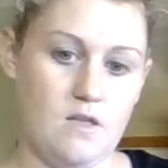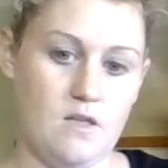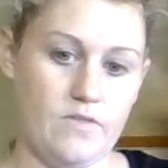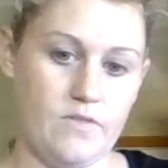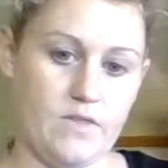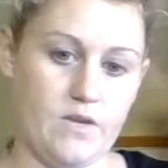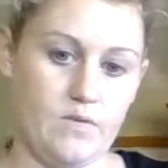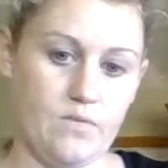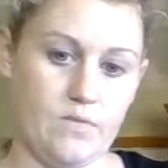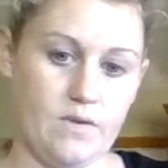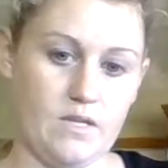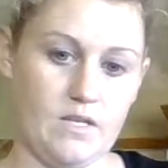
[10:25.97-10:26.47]

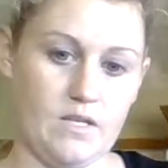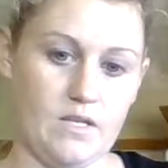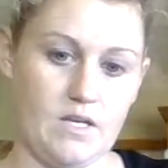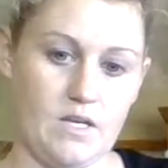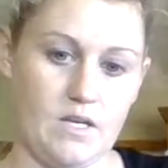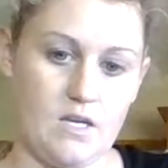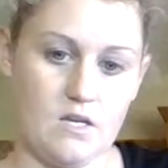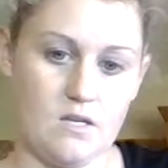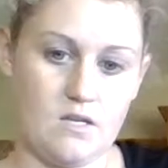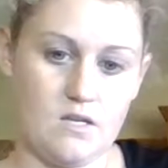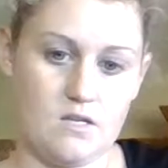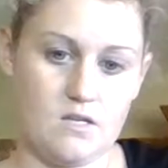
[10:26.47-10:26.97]
that
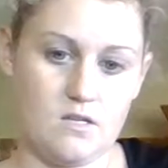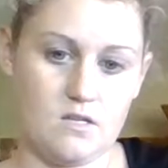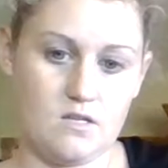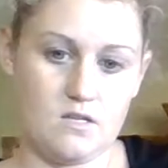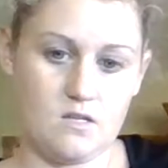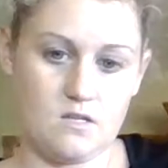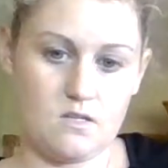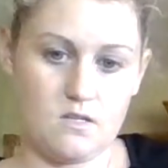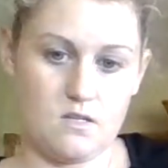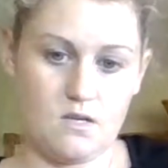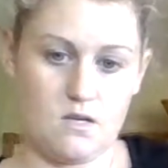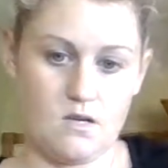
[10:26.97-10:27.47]
really
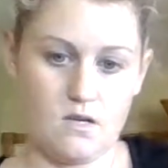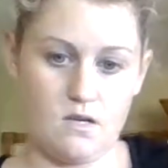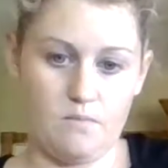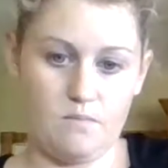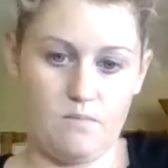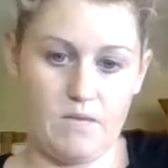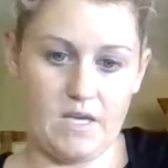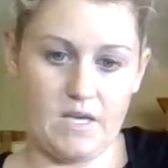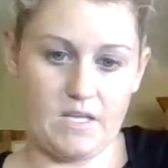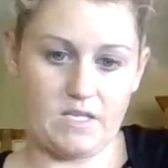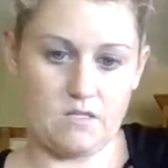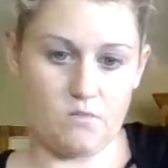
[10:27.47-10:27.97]

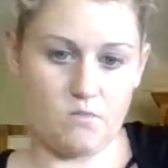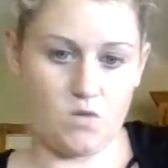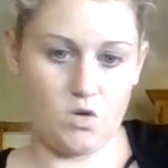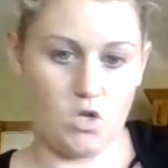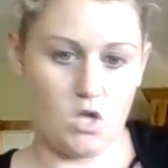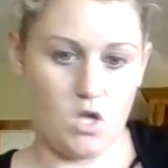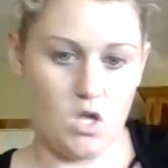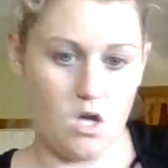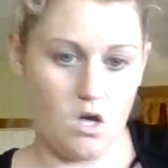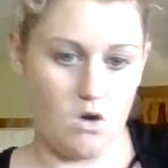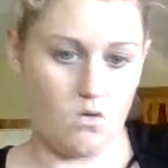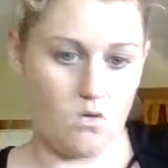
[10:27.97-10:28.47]
makes them
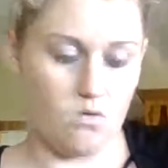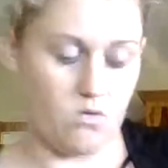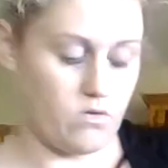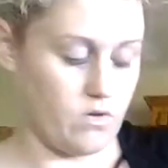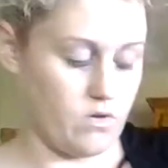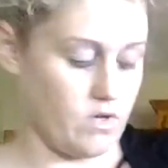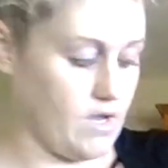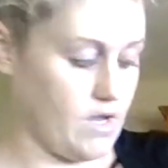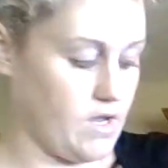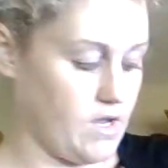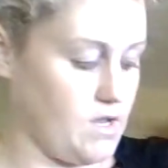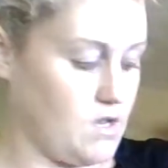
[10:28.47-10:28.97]
glow,
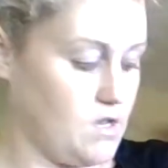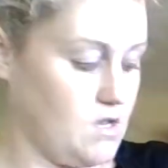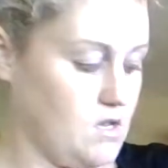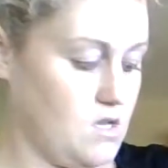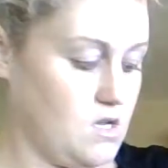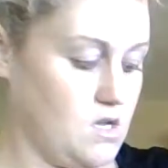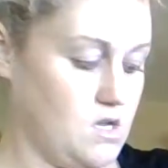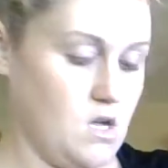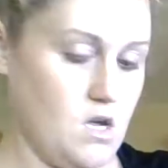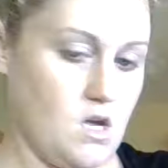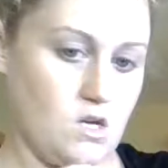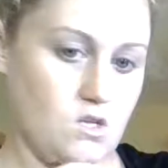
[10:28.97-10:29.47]
okay?
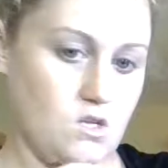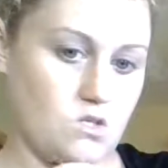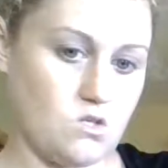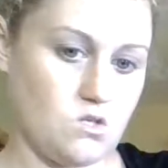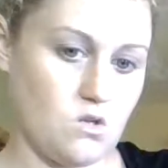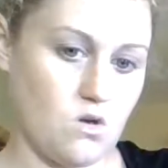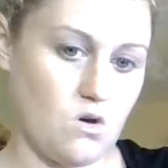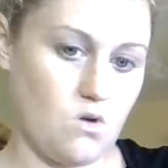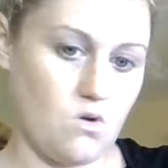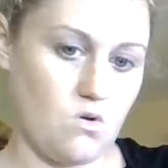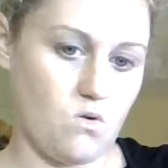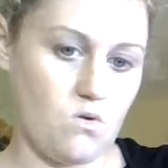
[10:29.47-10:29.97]

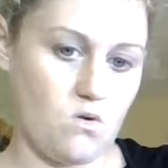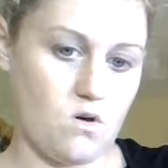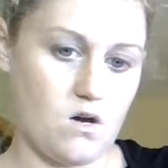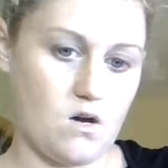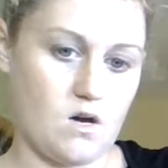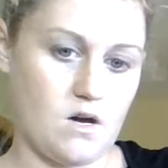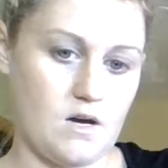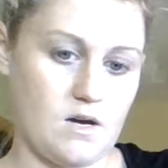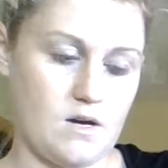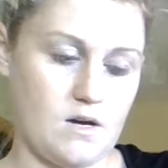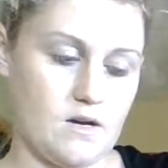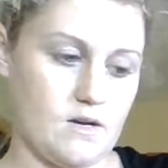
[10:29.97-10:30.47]
So
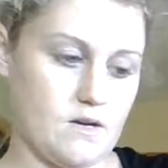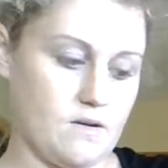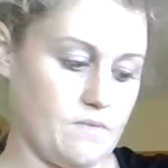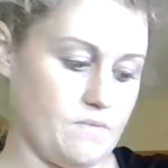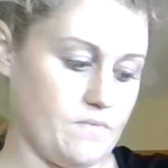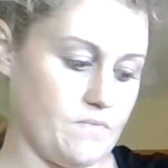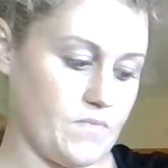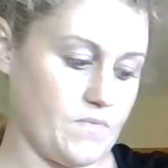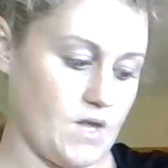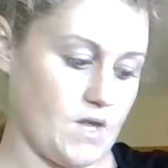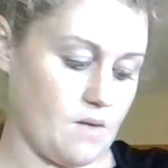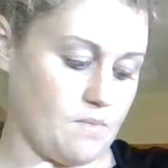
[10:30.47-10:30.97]

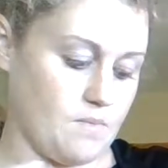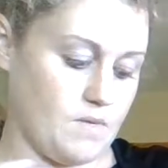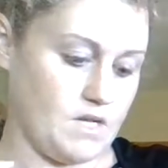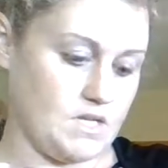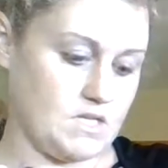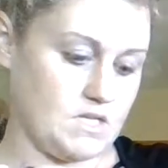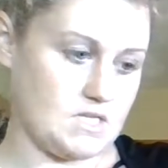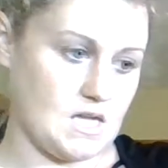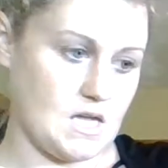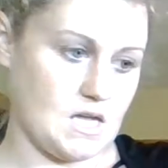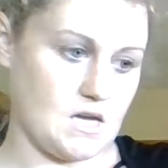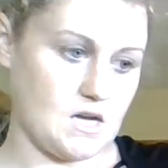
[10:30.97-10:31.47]
I'm going
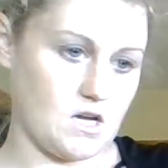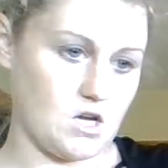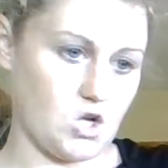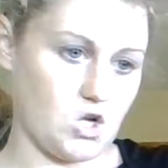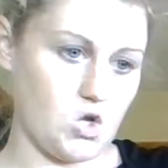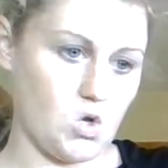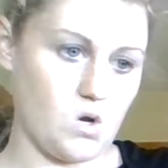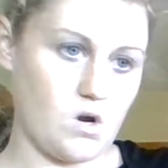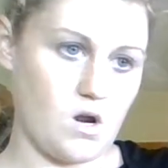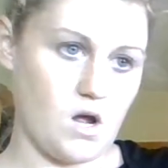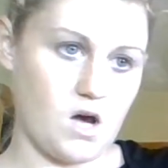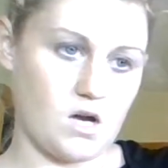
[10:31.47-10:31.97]
to take a
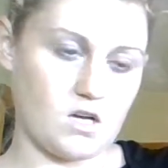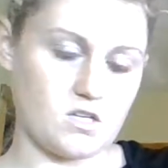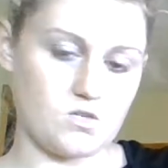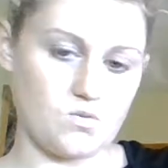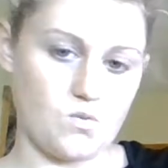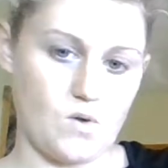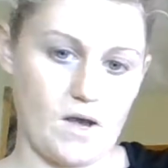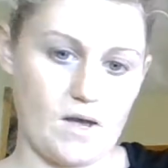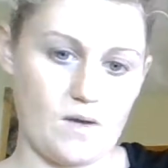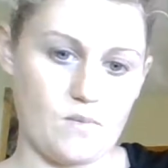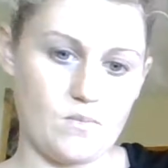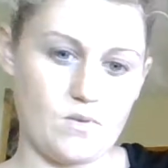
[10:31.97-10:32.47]
Clorox
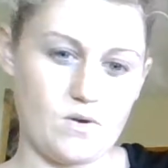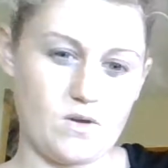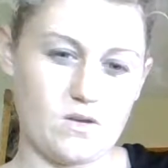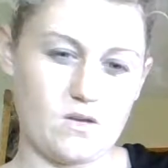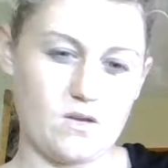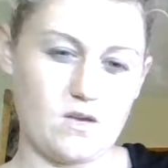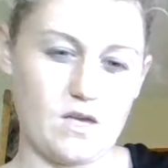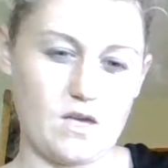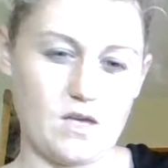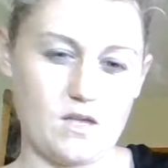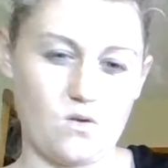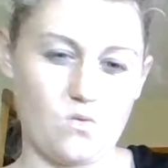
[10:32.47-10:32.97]
wipe
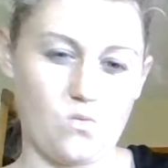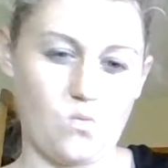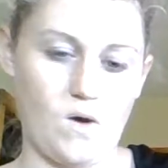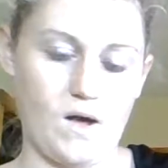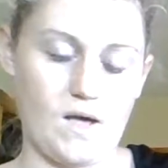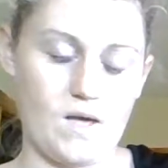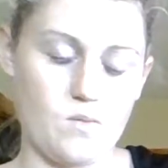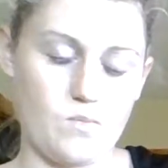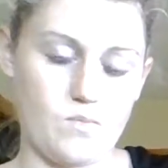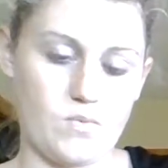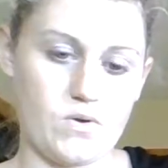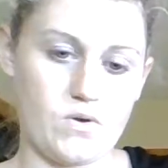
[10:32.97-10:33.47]
and
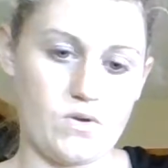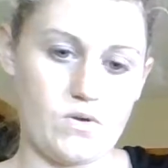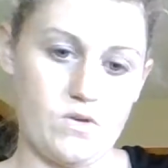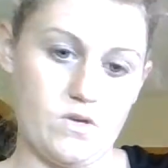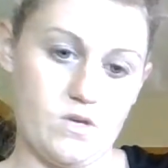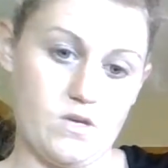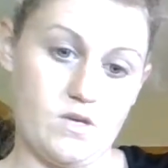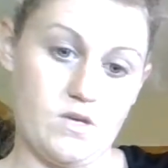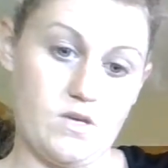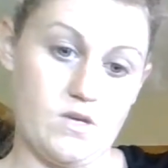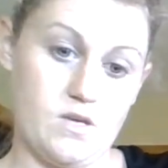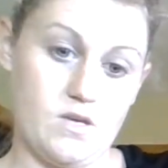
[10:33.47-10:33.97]
wipe
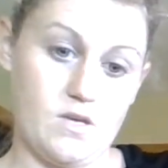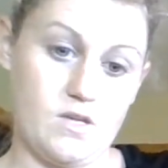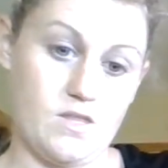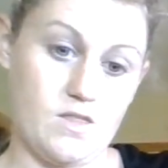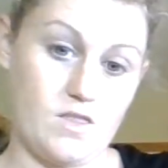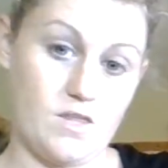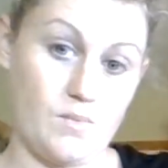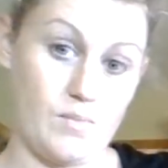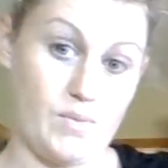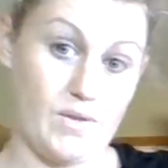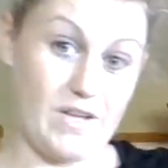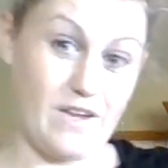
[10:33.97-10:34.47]

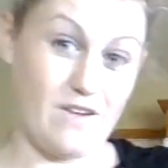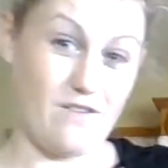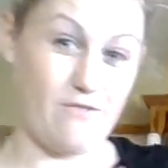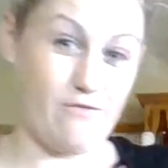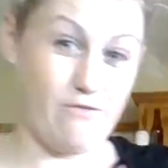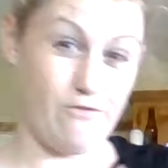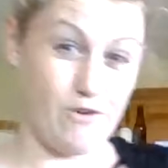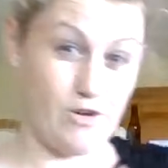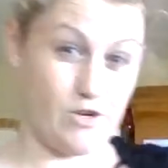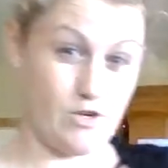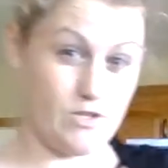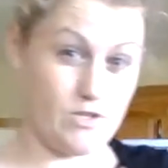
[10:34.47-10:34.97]
the plate
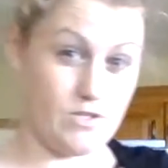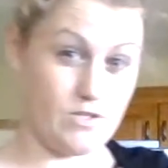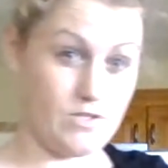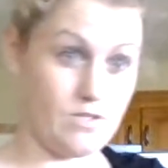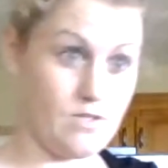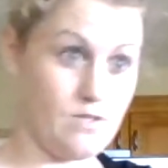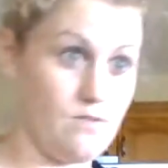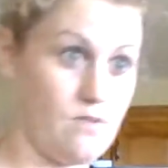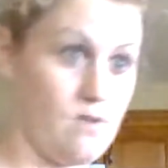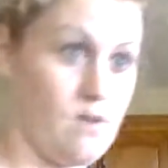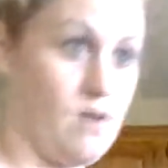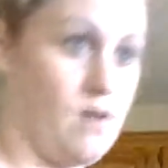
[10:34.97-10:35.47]
first,
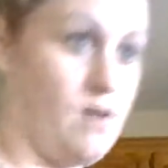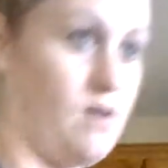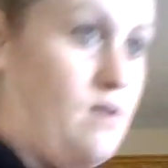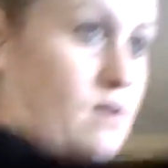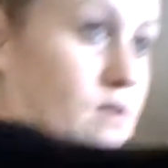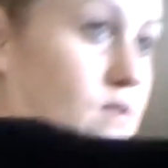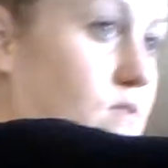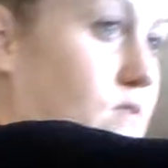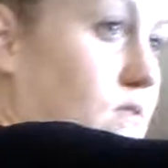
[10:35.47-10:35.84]
okay?